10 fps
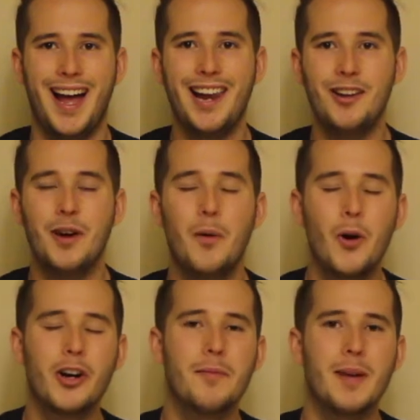Hello and
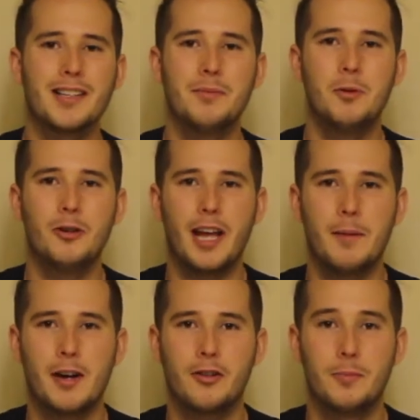welcome back to Board Game
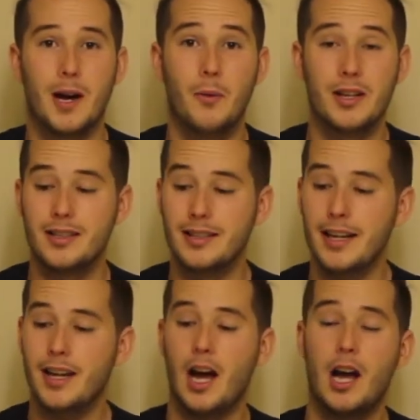Acrobat, where
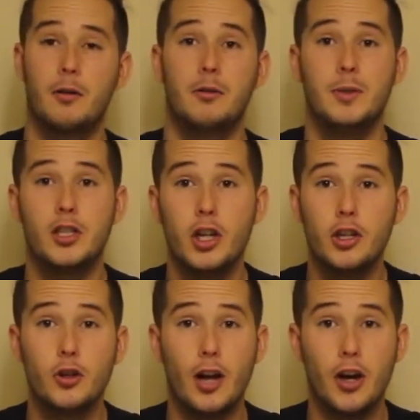today I'm going to be
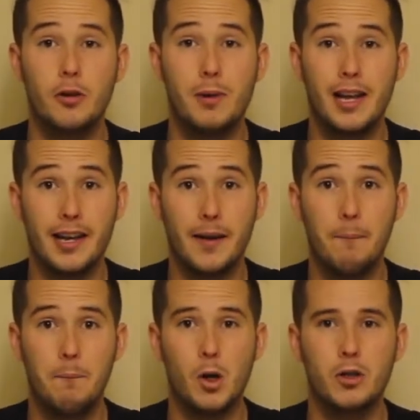showing you how to play
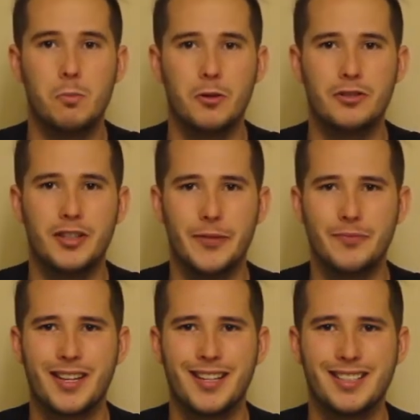Boss Monster.
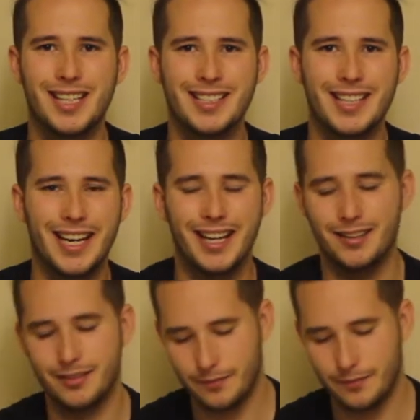So let's get in.